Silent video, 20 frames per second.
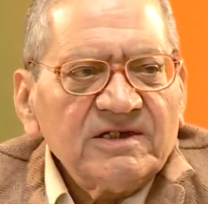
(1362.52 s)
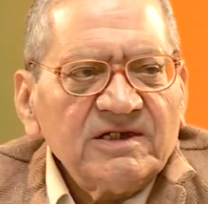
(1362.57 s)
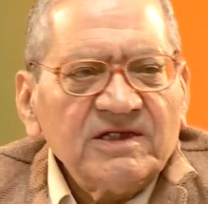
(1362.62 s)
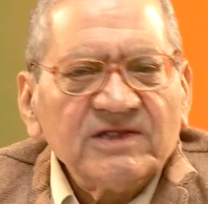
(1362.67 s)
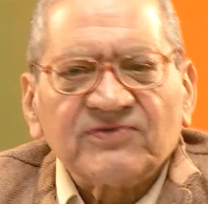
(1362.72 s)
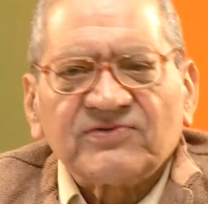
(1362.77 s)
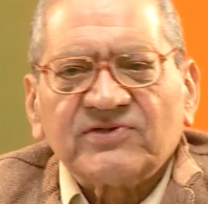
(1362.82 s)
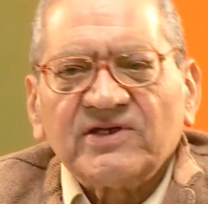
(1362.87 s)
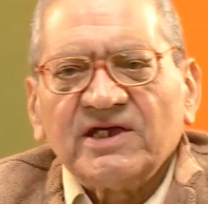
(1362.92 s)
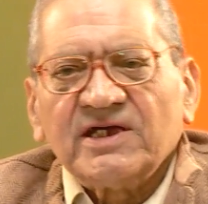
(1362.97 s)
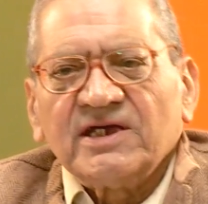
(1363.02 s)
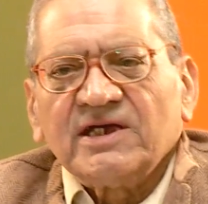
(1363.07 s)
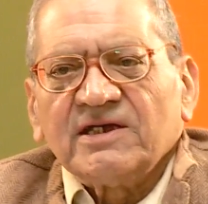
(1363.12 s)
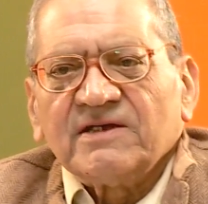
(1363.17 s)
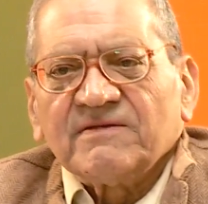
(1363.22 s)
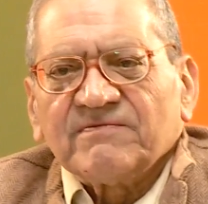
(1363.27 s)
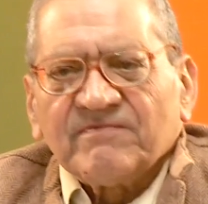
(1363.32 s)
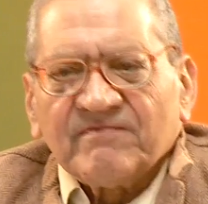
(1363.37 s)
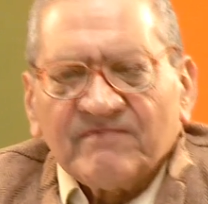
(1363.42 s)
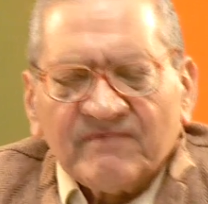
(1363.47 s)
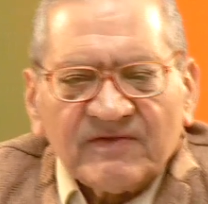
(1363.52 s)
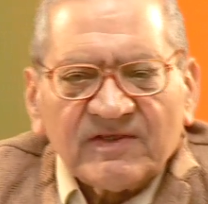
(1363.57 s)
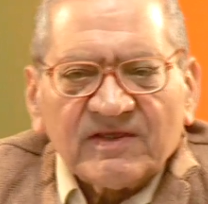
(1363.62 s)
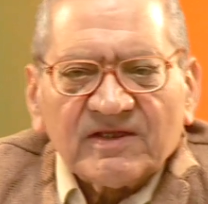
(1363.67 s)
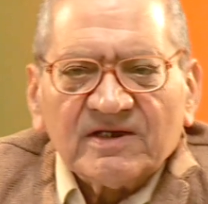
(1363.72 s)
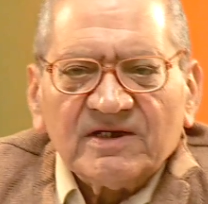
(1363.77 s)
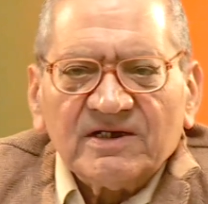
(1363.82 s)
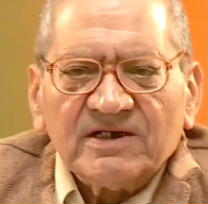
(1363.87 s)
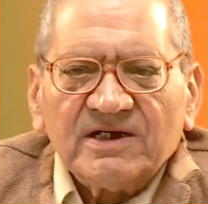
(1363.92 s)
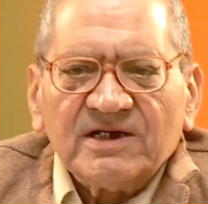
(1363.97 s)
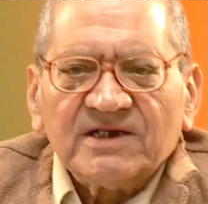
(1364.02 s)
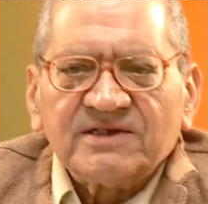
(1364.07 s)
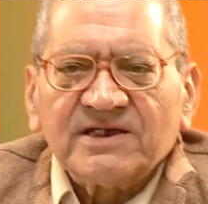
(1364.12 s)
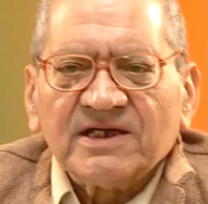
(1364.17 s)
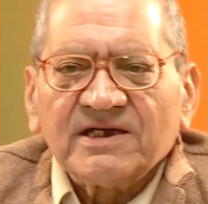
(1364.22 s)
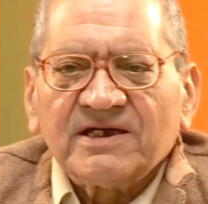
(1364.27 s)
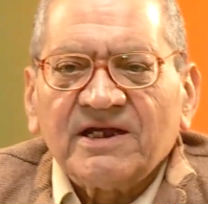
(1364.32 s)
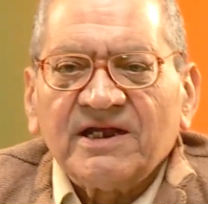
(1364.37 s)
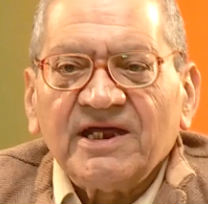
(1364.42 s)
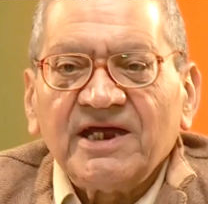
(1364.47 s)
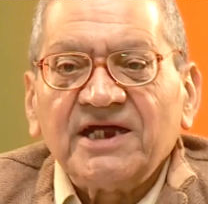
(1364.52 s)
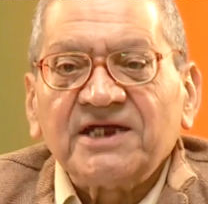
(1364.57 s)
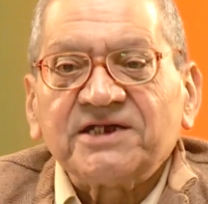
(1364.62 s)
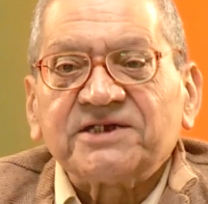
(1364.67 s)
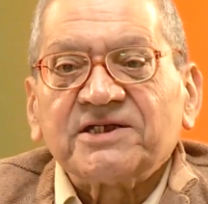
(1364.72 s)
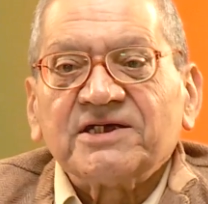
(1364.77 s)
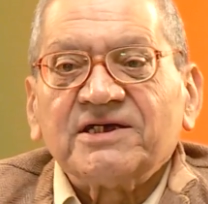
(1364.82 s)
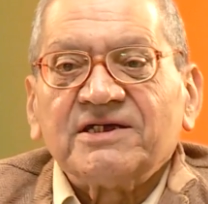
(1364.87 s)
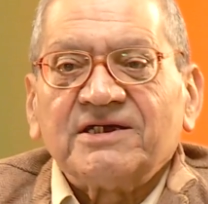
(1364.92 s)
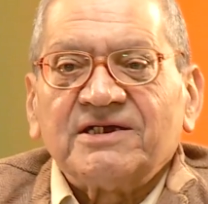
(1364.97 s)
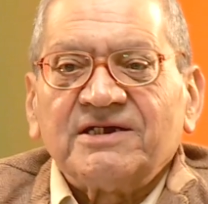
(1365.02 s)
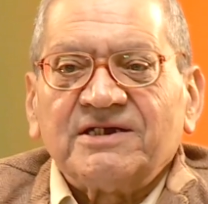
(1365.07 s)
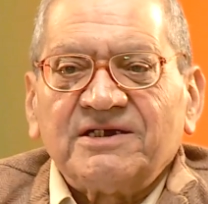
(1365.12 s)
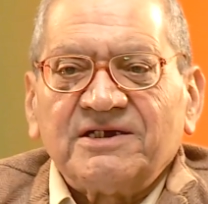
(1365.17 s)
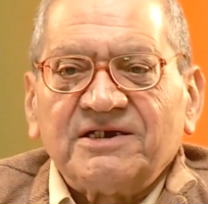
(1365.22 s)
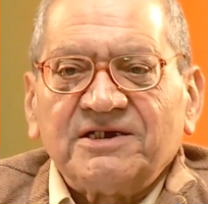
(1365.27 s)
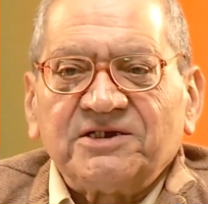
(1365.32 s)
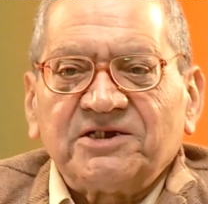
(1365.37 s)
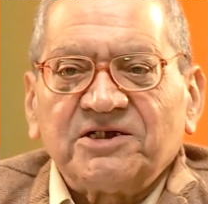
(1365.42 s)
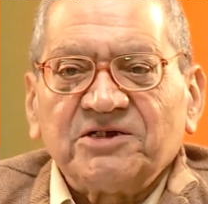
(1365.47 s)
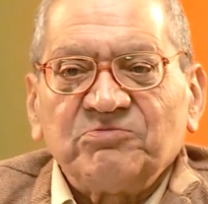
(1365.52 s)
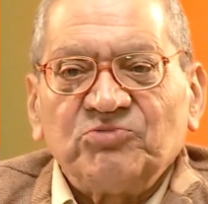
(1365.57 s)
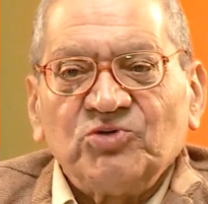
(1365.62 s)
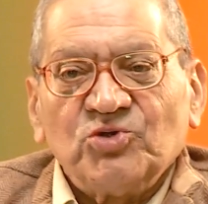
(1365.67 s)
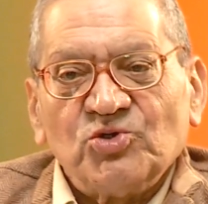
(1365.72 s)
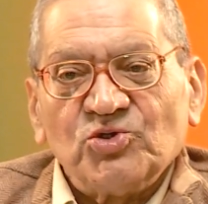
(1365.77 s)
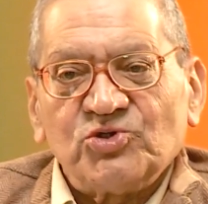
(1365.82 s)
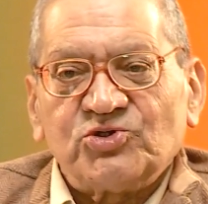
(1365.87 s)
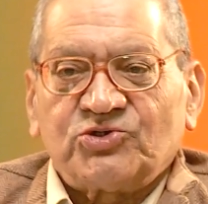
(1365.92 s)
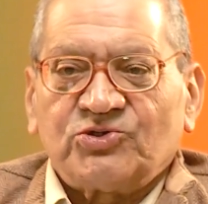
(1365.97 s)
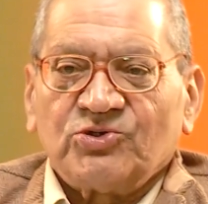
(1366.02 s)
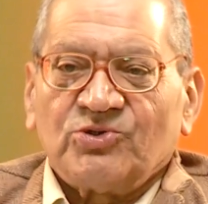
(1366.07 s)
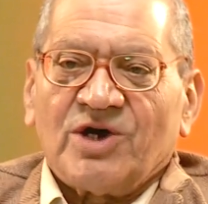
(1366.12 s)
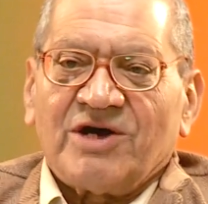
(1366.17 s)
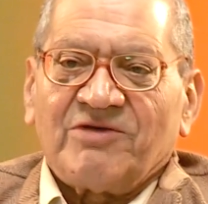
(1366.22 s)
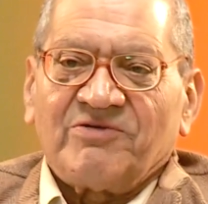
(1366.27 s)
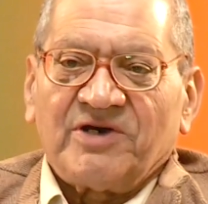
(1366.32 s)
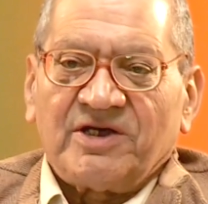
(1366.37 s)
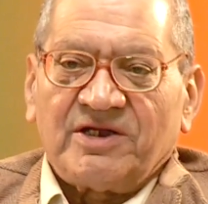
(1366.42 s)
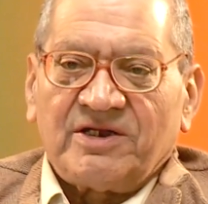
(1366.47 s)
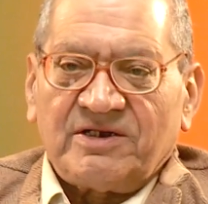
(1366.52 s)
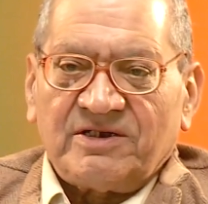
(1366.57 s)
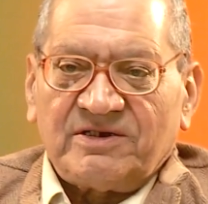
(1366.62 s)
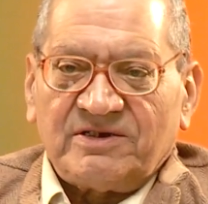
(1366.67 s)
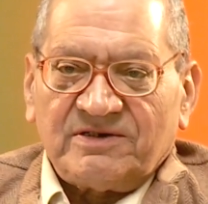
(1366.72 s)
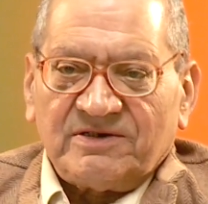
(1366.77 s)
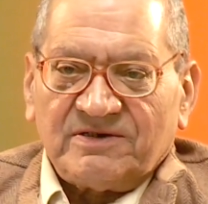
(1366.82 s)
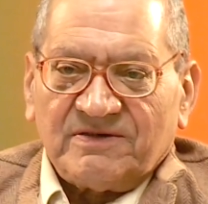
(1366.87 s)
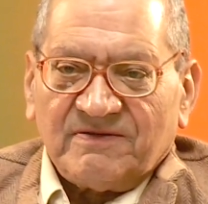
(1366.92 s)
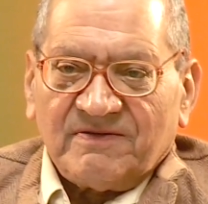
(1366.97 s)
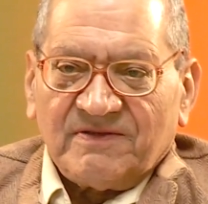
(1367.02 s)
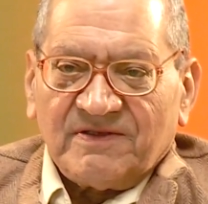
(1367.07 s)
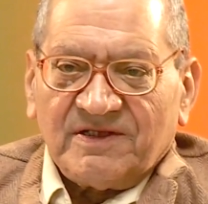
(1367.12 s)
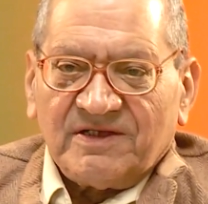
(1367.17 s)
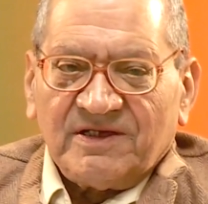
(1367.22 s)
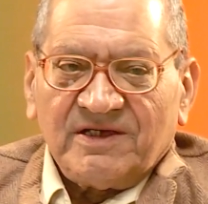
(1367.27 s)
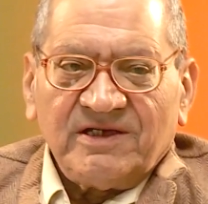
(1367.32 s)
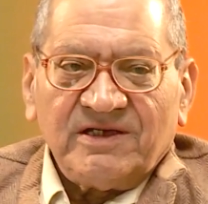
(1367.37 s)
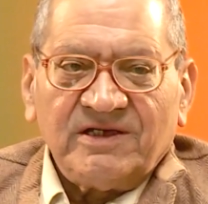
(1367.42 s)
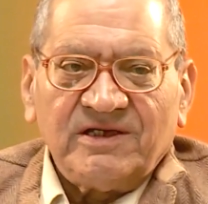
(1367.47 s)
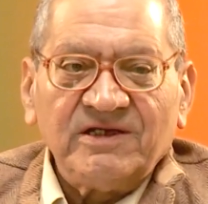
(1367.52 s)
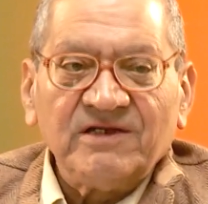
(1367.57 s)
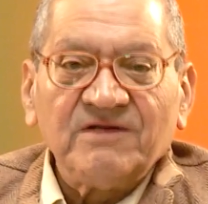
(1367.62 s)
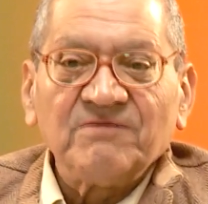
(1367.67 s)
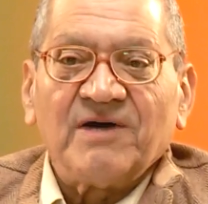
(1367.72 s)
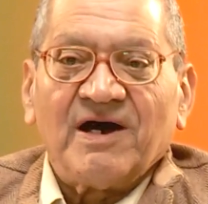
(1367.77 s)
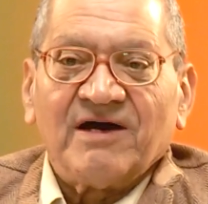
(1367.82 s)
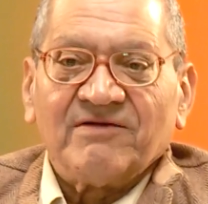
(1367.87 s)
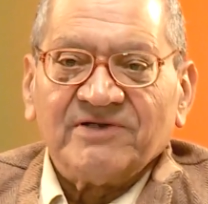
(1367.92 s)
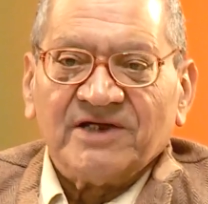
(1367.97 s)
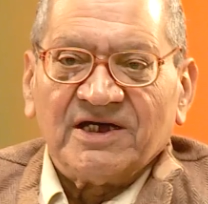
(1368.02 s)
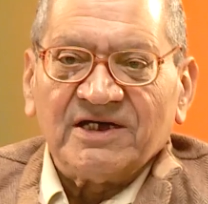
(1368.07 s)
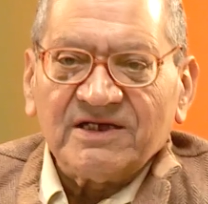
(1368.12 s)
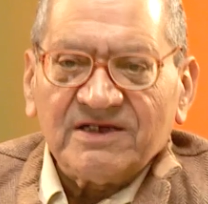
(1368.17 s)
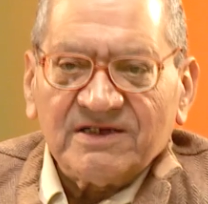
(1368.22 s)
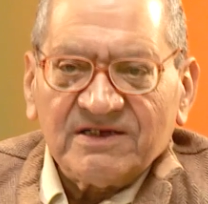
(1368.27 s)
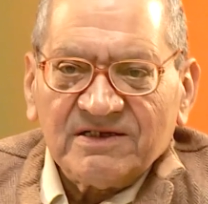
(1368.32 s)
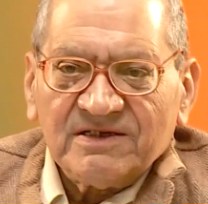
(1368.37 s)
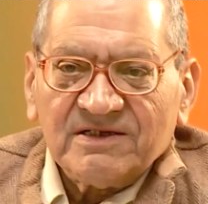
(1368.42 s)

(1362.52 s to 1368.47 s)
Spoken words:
It's a great tribute to our heen bhavna